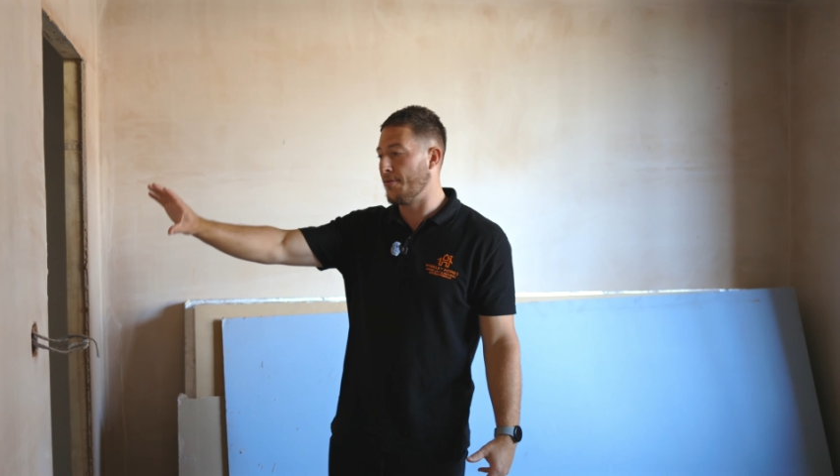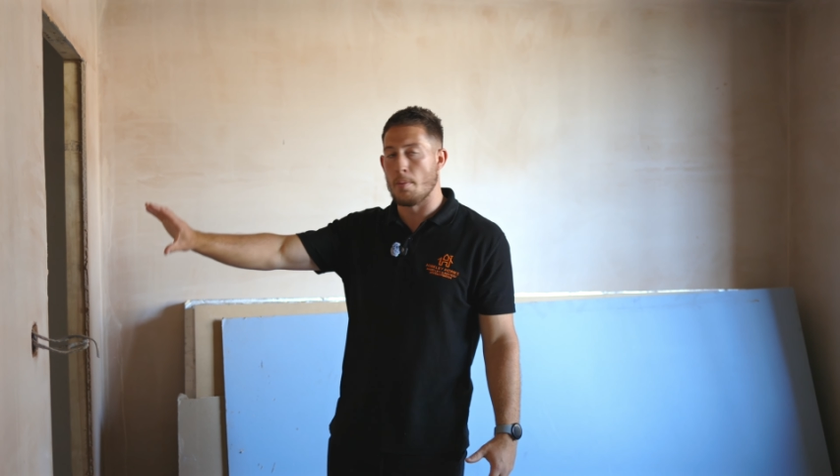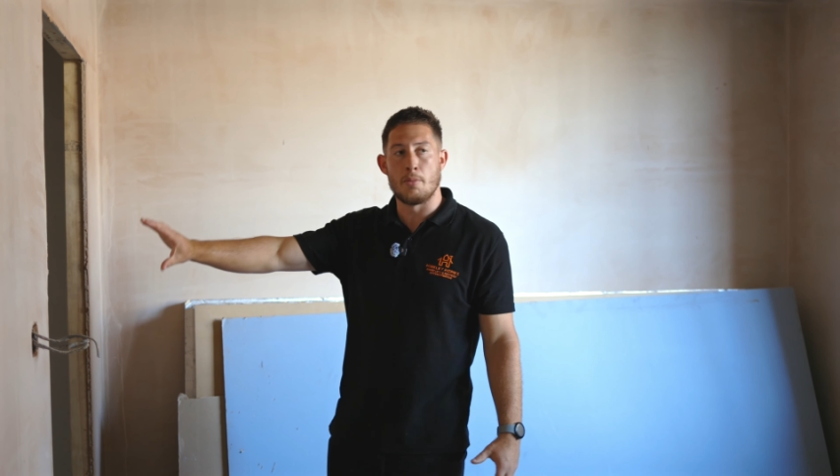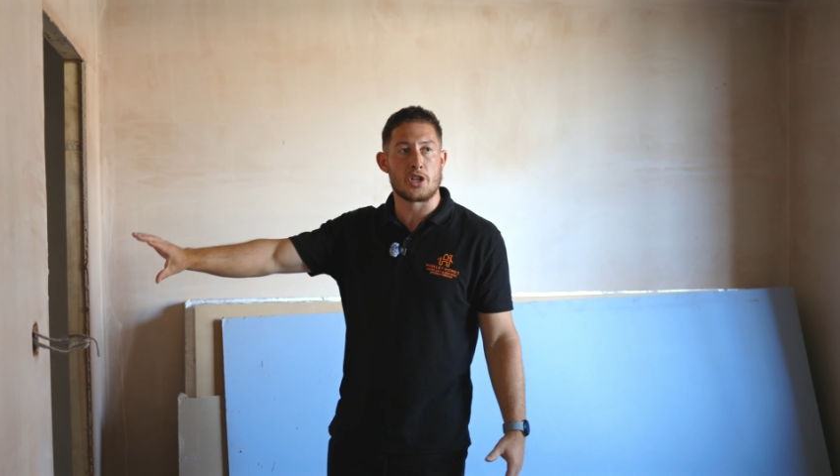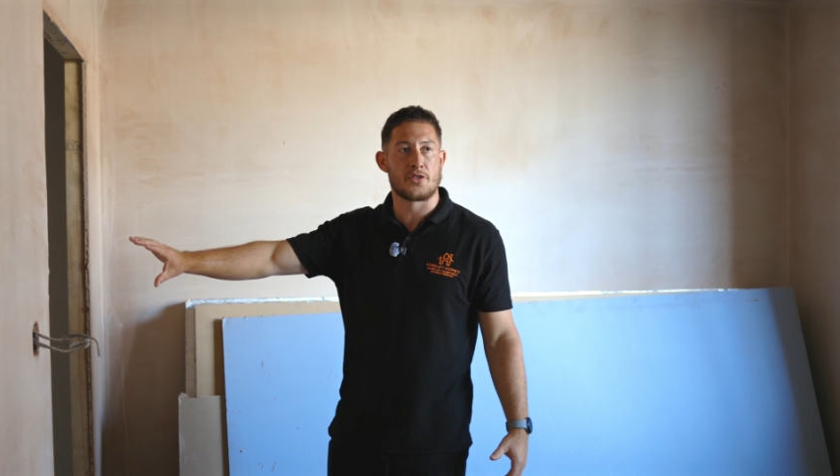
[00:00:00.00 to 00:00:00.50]

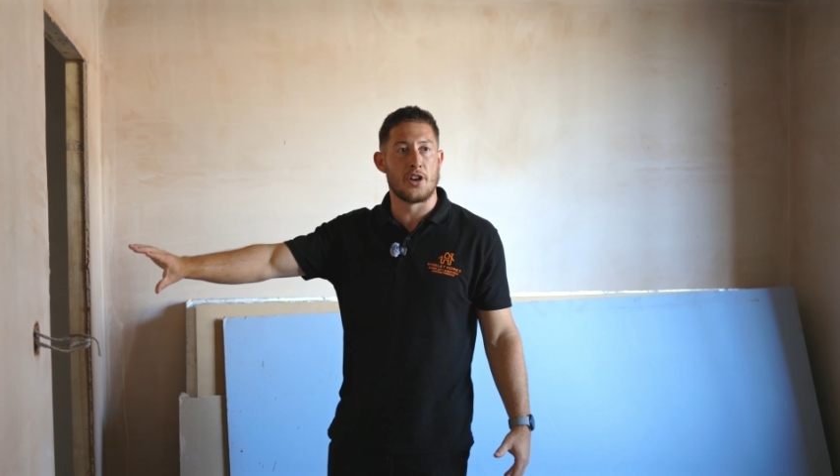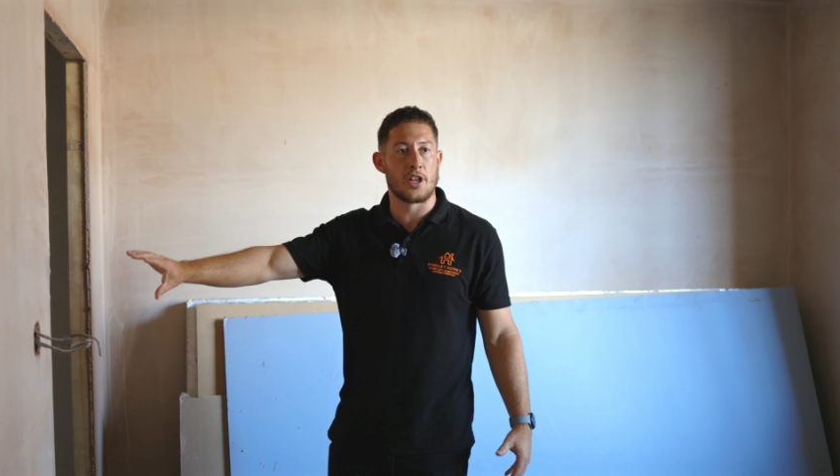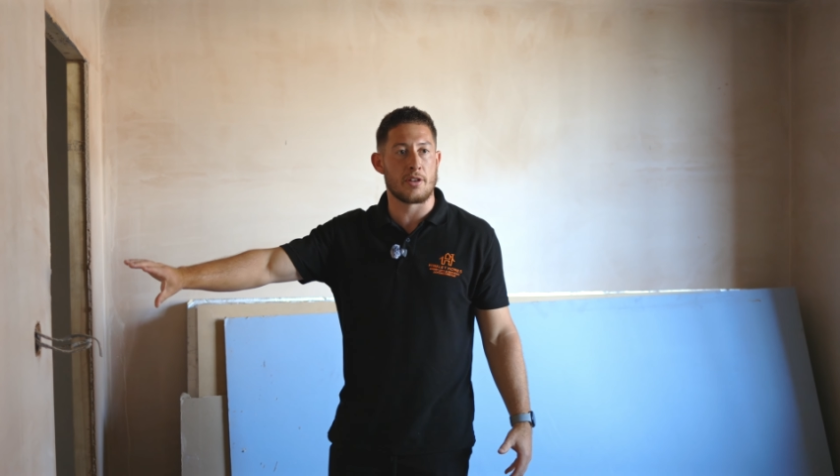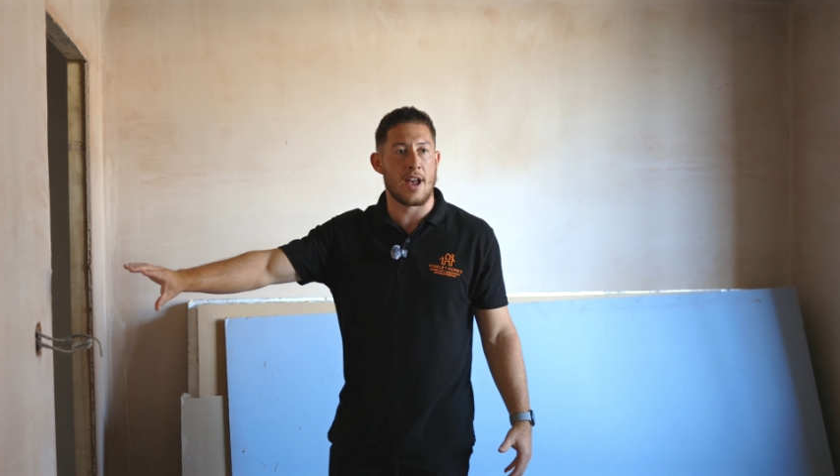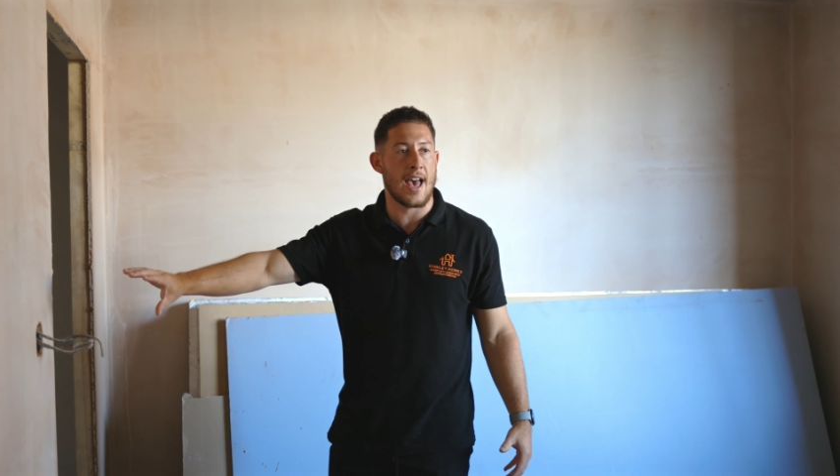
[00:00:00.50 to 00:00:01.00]
much
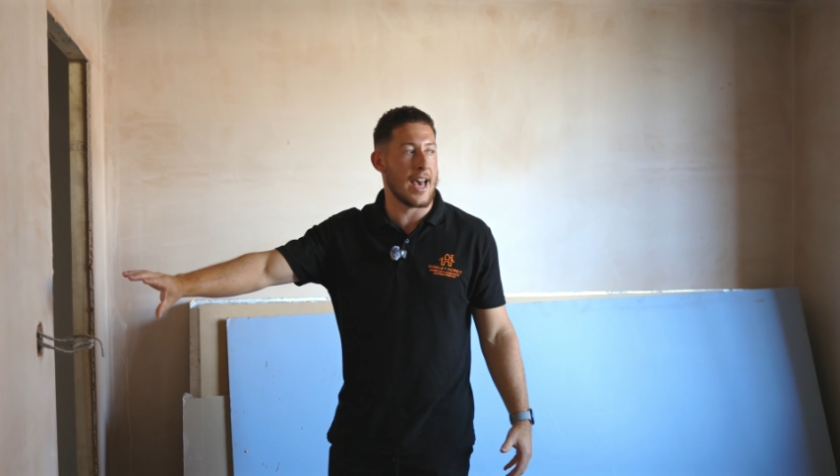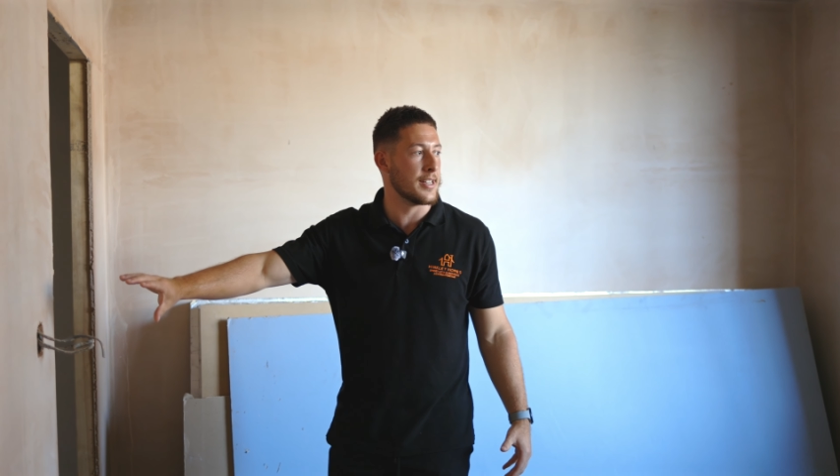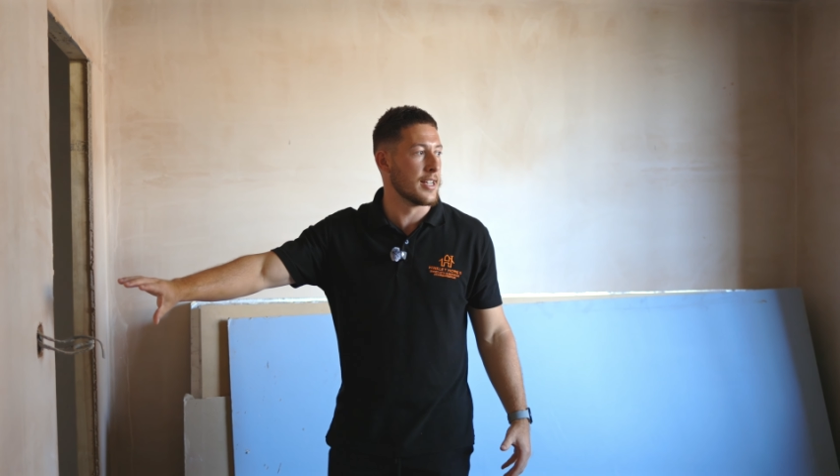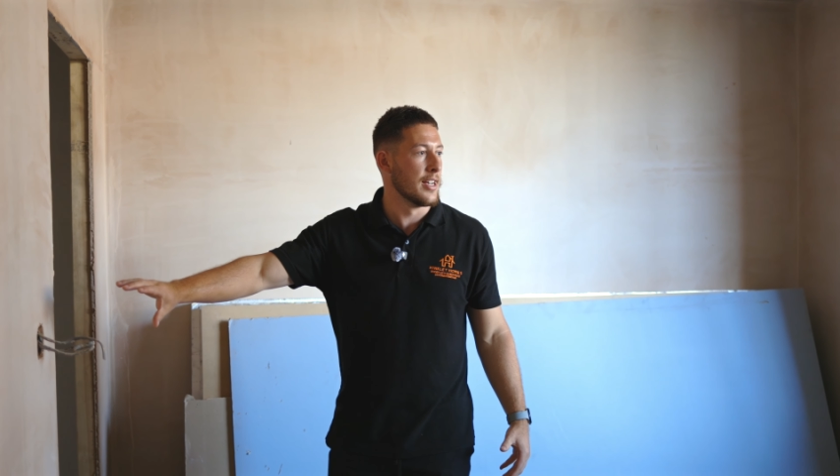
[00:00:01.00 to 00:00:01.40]
further ahead